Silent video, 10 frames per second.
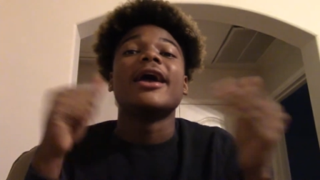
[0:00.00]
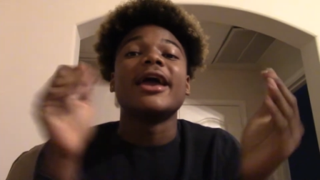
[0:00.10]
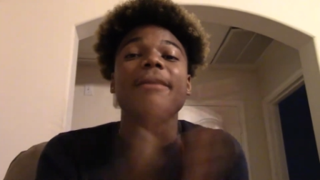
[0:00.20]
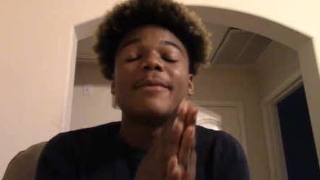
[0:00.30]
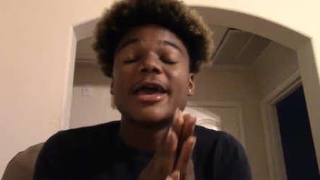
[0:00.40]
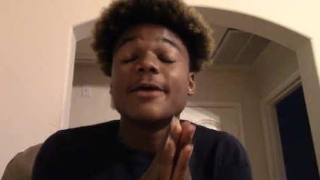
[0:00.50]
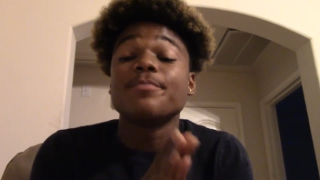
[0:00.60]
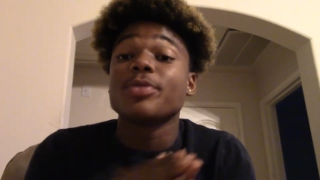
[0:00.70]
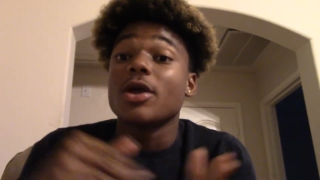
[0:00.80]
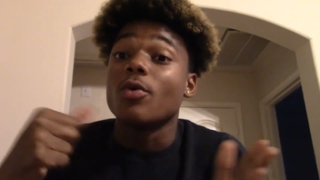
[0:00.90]
Hey,
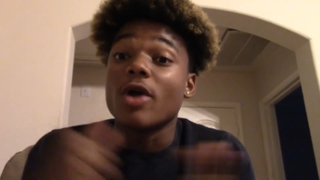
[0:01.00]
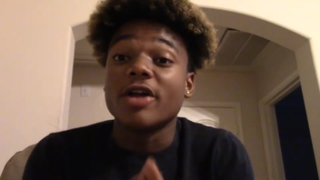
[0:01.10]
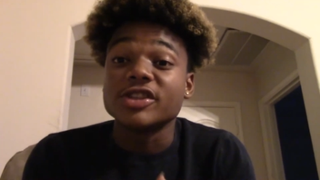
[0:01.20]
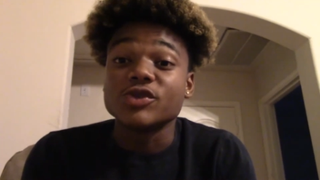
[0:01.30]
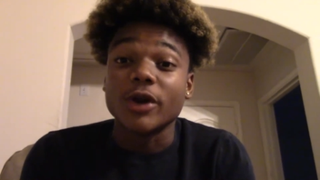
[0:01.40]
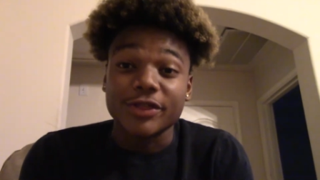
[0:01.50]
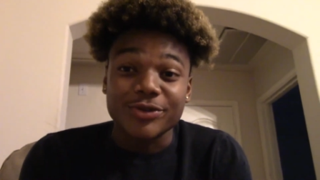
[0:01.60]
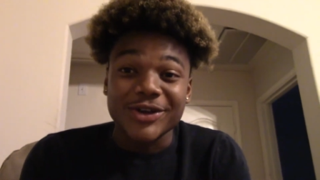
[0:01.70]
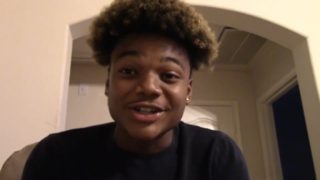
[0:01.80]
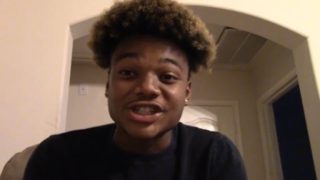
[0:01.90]
man, we're on this road to
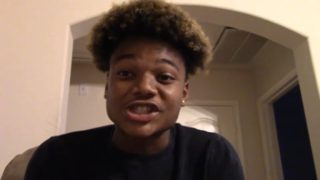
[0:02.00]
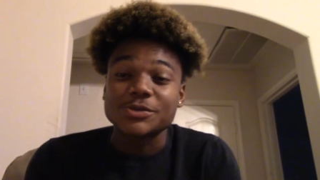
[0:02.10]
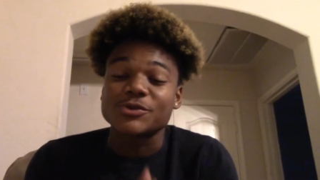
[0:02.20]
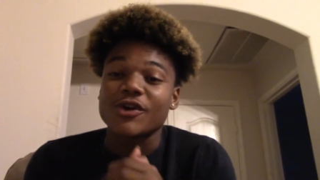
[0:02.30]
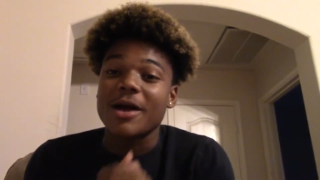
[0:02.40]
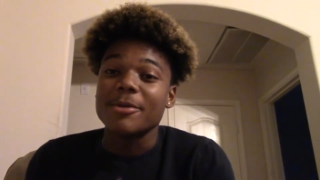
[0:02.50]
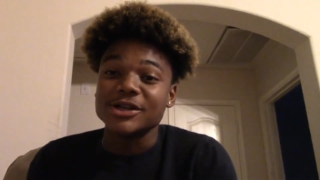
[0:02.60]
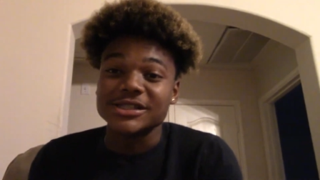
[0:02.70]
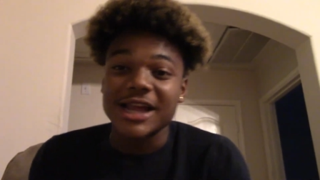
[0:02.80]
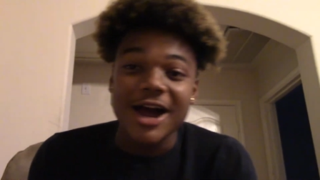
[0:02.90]
300
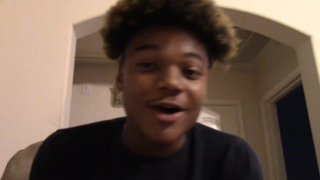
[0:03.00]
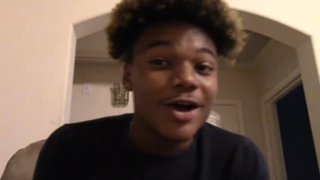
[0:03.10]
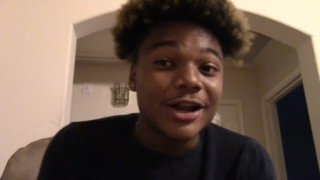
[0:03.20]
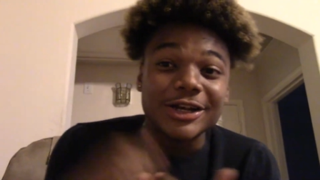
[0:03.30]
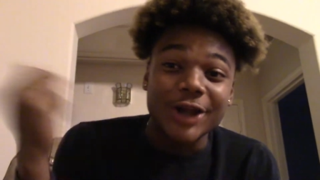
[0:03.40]
subscribers now.